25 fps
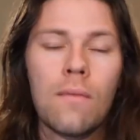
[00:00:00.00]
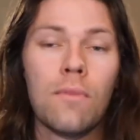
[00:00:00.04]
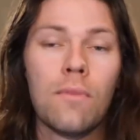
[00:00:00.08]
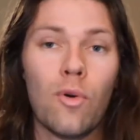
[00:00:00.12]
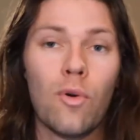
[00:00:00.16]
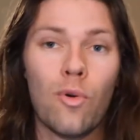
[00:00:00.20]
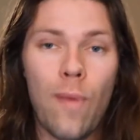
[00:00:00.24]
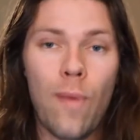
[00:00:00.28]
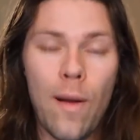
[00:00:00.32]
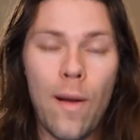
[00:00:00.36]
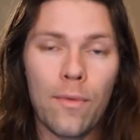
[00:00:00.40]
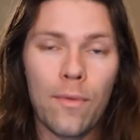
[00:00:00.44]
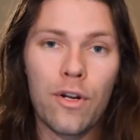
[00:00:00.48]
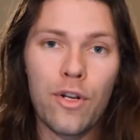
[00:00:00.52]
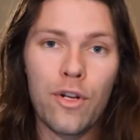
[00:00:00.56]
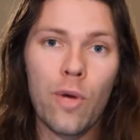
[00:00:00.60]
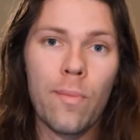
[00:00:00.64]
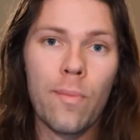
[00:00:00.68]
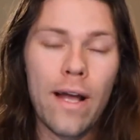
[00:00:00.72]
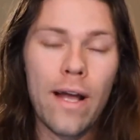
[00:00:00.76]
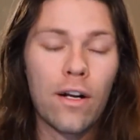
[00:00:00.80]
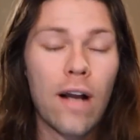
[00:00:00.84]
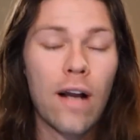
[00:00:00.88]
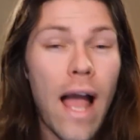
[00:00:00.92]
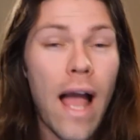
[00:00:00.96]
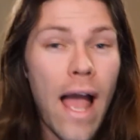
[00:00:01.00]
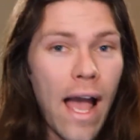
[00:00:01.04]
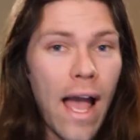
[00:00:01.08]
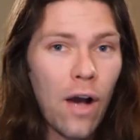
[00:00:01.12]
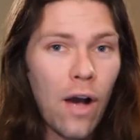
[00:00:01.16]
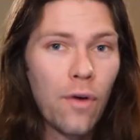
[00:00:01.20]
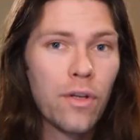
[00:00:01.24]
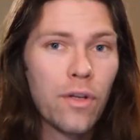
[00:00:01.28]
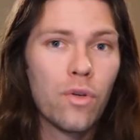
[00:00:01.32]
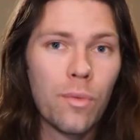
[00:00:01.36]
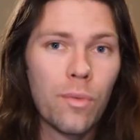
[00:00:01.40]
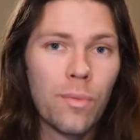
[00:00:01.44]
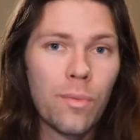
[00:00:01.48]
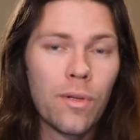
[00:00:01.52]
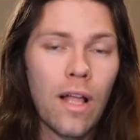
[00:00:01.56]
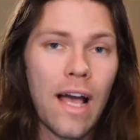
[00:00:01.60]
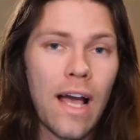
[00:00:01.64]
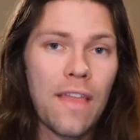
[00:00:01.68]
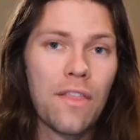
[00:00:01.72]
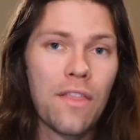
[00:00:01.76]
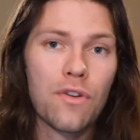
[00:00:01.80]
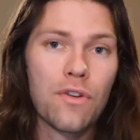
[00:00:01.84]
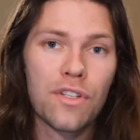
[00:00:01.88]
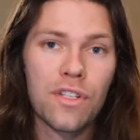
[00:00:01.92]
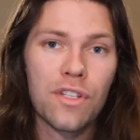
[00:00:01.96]
But remember, no matter how you
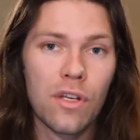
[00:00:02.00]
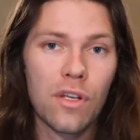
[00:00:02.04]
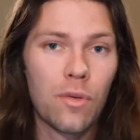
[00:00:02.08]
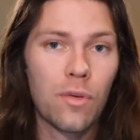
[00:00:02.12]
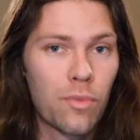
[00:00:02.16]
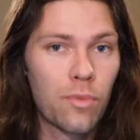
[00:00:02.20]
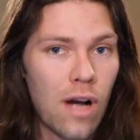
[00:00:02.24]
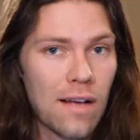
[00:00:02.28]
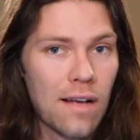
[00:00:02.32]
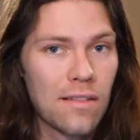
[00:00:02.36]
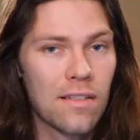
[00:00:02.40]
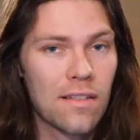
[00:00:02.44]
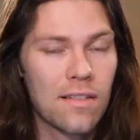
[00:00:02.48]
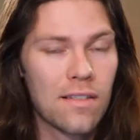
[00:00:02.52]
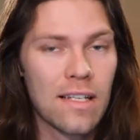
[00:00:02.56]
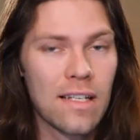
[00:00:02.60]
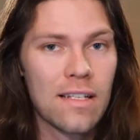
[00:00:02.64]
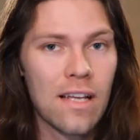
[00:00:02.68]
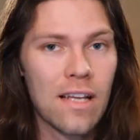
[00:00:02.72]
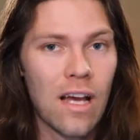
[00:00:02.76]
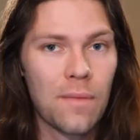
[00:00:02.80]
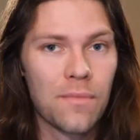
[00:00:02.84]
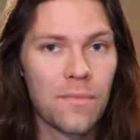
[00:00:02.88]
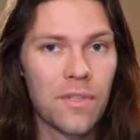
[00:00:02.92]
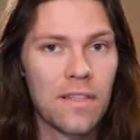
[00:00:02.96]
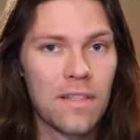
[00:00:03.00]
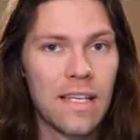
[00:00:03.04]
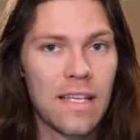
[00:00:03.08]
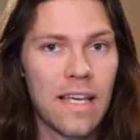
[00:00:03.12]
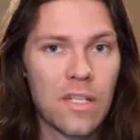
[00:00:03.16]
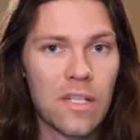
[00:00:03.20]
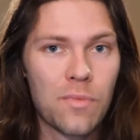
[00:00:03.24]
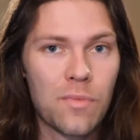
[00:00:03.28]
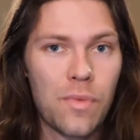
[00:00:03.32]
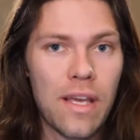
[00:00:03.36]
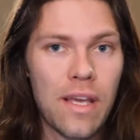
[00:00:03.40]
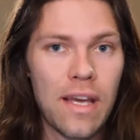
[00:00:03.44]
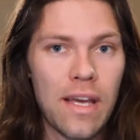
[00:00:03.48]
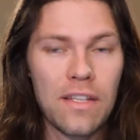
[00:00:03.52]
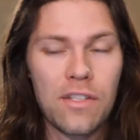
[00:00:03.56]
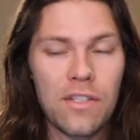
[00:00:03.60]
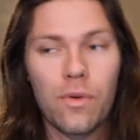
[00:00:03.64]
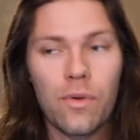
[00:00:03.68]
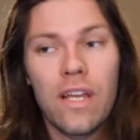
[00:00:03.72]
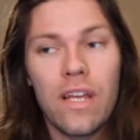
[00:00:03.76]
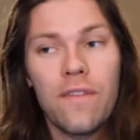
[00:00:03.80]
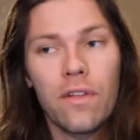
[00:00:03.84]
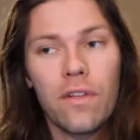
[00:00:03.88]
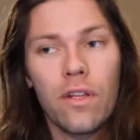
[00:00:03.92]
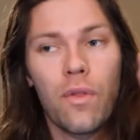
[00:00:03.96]
apply, there's still processing times at the SBA.
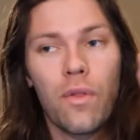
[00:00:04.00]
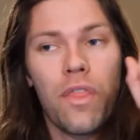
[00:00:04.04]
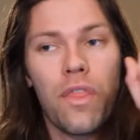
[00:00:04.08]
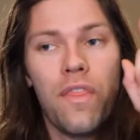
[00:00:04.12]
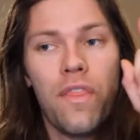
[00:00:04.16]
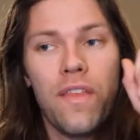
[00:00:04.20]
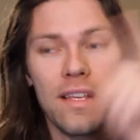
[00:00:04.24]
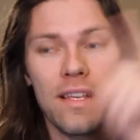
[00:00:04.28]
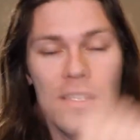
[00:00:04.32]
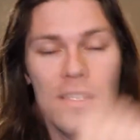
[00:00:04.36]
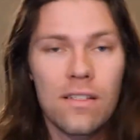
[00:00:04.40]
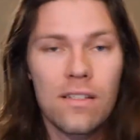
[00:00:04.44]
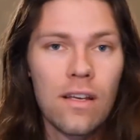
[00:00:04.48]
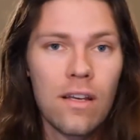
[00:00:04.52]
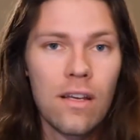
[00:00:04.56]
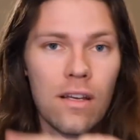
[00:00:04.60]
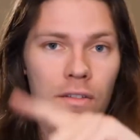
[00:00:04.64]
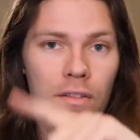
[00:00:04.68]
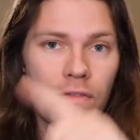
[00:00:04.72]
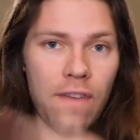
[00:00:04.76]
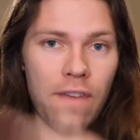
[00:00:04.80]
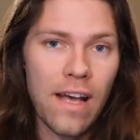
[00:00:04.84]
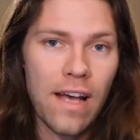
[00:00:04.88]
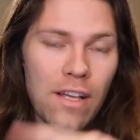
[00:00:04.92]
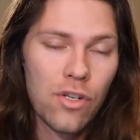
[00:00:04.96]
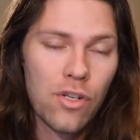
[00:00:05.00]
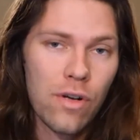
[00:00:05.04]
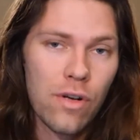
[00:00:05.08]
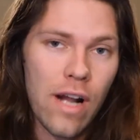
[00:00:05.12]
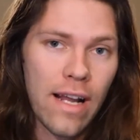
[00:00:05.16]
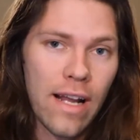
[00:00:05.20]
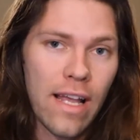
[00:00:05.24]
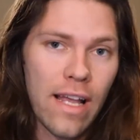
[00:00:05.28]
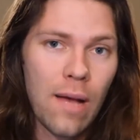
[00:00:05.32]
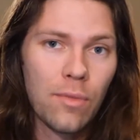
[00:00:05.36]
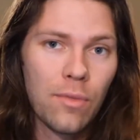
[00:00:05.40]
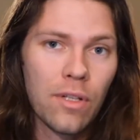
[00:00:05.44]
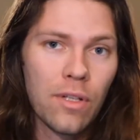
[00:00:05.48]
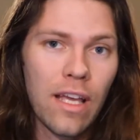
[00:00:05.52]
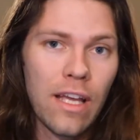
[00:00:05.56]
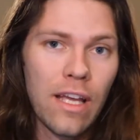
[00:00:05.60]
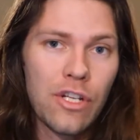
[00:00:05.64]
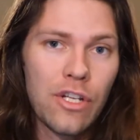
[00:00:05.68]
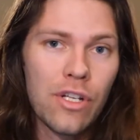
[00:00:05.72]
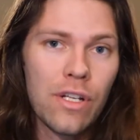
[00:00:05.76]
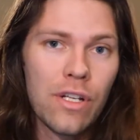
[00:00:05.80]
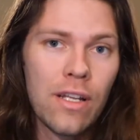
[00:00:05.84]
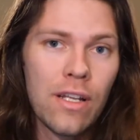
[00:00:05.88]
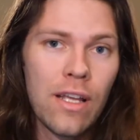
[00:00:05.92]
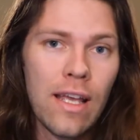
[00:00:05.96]
So even though this fast track
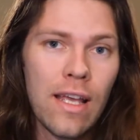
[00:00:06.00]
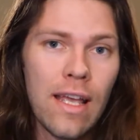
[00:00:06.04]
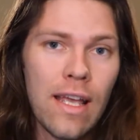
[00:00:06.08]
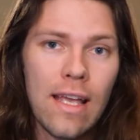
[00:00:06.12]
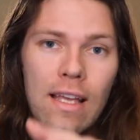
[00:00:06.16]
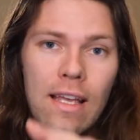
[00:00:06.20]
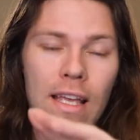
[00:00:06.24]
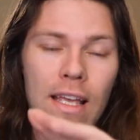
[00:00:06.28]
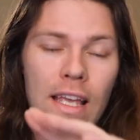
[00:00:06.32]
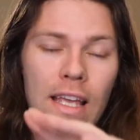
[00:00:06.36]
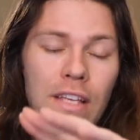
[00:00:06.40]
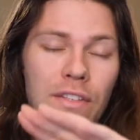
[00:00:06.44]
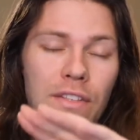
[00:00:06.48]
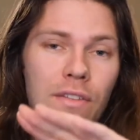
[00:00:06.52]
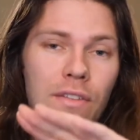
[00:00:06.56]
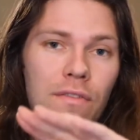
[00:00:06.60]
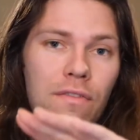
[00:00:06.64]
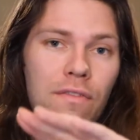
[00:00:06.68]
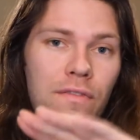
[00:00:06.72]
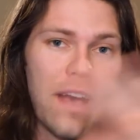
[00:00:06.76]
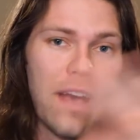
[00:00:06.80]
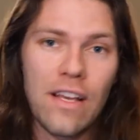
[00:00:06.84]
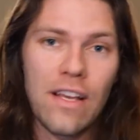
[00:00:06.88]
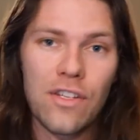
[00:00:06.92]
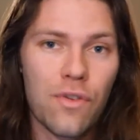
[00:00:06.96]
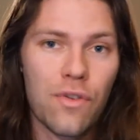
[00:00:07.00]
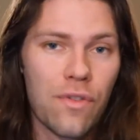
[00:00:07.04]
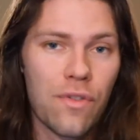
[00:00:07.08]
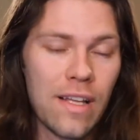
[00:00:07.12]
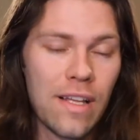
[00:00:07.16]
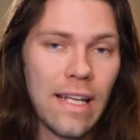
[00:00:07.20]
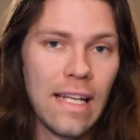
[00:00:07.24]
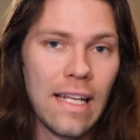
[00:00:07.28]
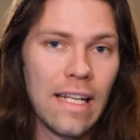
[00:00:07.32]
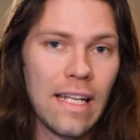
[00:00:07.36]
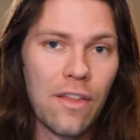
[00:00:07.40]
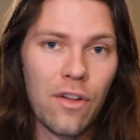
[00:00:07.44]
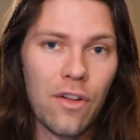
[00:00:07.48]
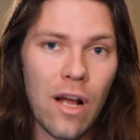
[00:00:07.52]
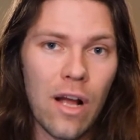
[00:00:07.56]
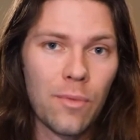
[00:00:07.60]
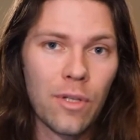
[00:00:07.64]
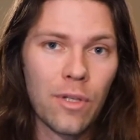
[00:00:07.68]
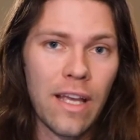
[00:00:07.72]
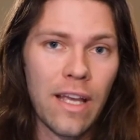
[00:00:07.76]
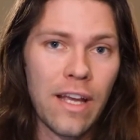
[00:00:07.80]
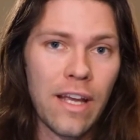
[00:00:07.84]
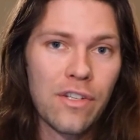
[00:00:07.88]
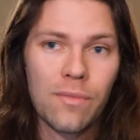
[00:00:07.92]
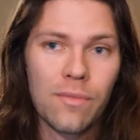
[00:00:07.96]
application is faster than any other
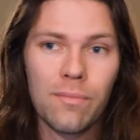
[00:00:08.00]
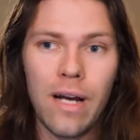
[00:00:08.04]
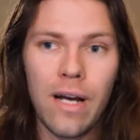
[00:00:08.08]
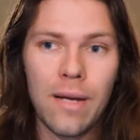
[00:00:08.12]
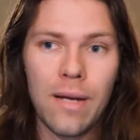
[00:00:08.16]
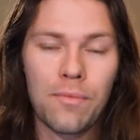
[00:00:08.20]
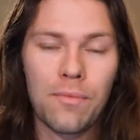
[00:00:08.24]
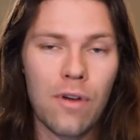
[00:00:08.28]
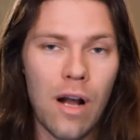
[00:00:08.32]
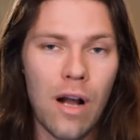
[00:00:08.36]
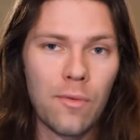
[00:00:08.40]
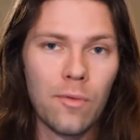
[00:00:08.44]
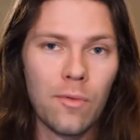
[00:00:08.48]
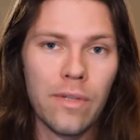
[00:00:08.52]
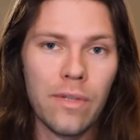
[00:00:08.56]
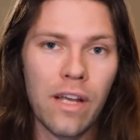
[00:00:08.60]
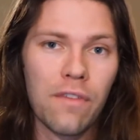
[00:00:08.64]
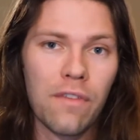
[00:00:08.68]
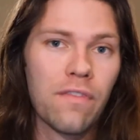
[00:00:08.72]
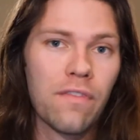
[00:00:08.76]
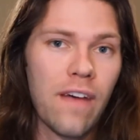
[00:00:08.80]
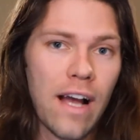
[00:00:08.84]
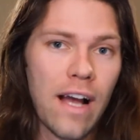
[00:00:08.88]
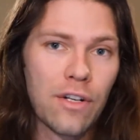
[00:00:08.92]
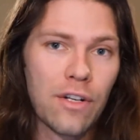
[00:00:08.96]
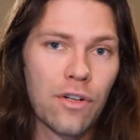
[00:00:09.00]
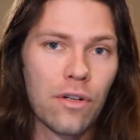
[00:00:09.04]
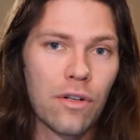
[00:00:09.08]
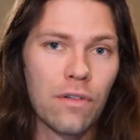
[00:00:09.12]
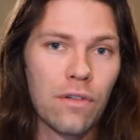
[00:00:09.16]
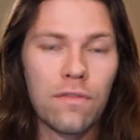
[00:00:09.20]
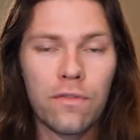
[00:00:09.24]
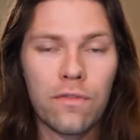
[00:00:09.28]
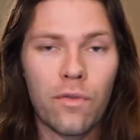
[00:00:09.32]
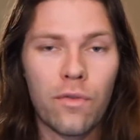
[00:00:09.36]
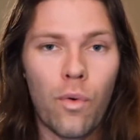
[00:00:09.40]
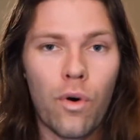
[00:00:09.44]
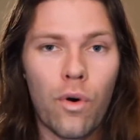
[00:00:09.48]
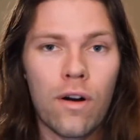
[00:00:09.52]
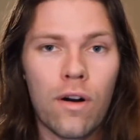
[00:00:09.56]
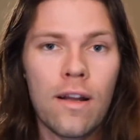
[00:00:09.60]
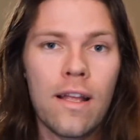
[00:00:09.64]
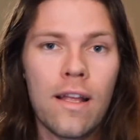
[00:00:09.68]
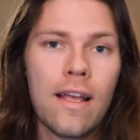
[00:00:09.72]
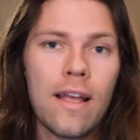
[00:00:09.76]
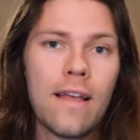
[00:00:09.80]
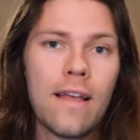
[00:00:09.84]
application by probably a factor of 4,